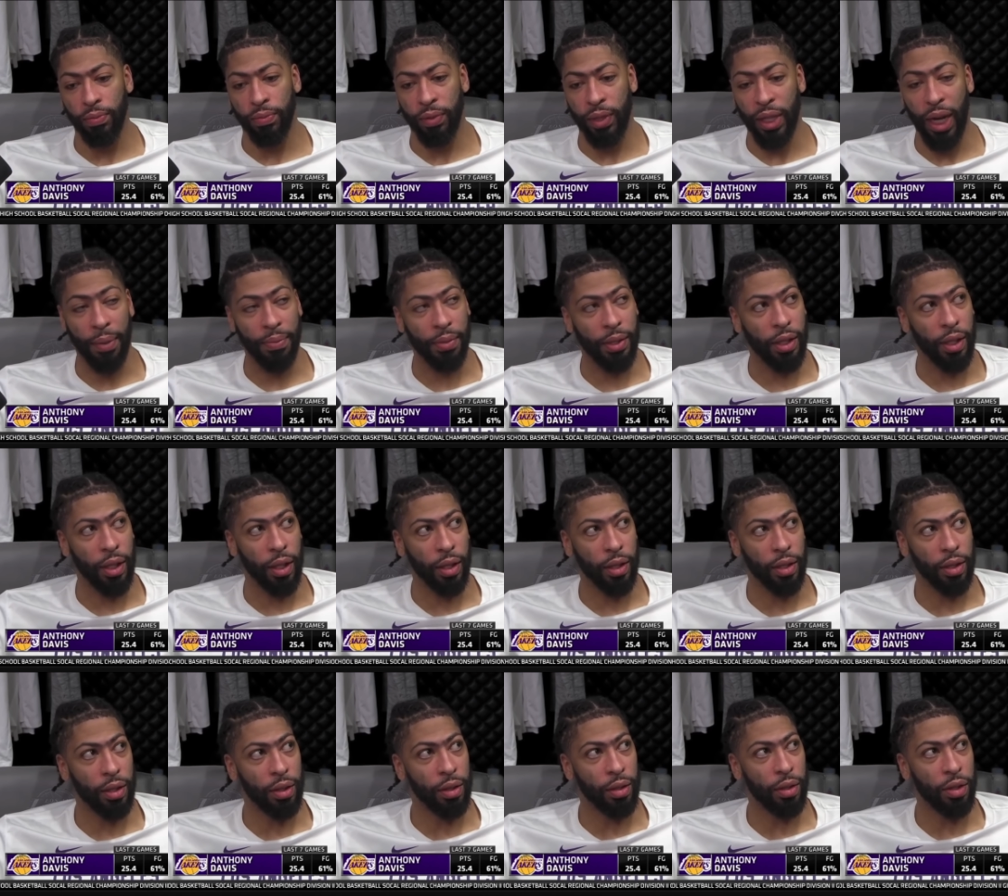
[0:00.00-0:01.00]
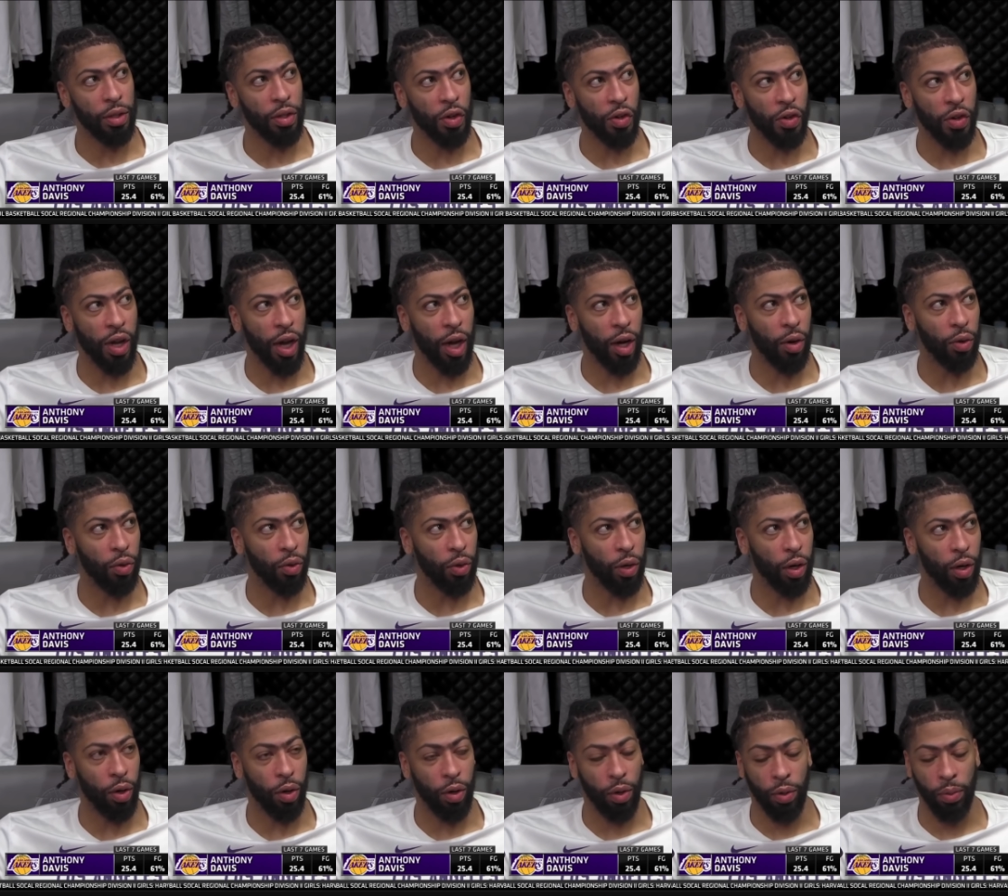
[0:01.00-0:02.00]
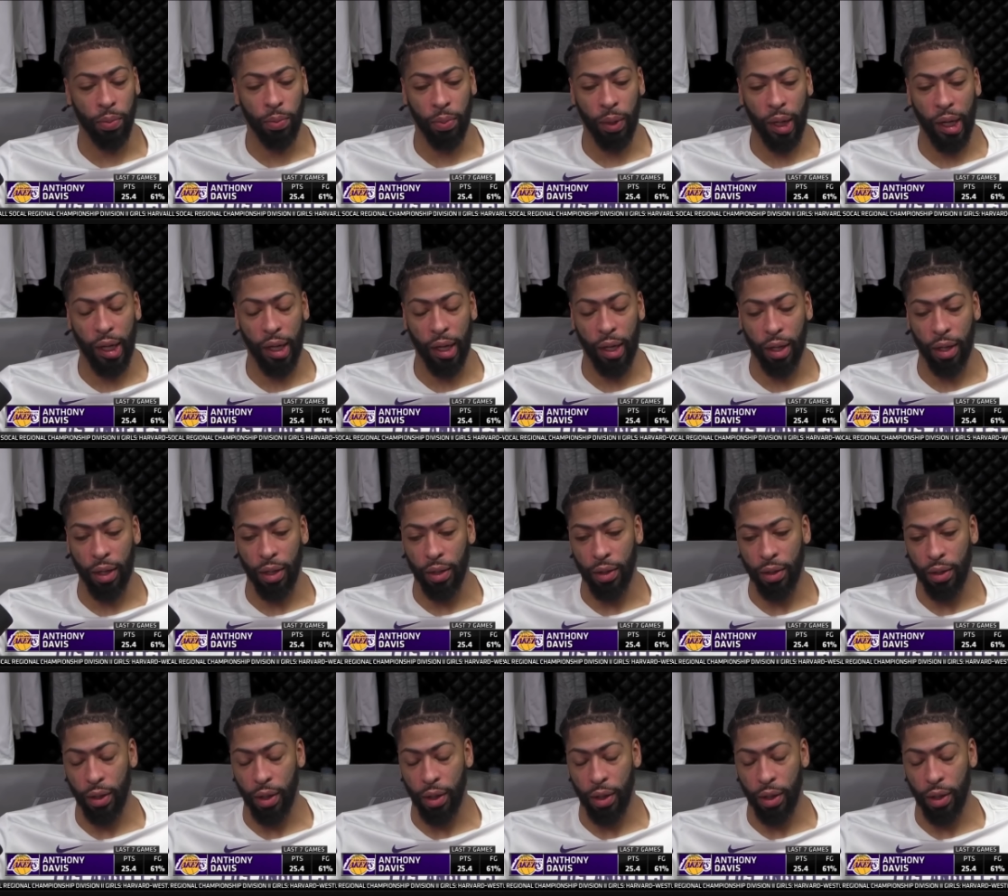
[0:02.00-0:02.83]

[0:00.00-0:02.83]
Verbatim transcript: top six, you know, you got to go through the whole play-in.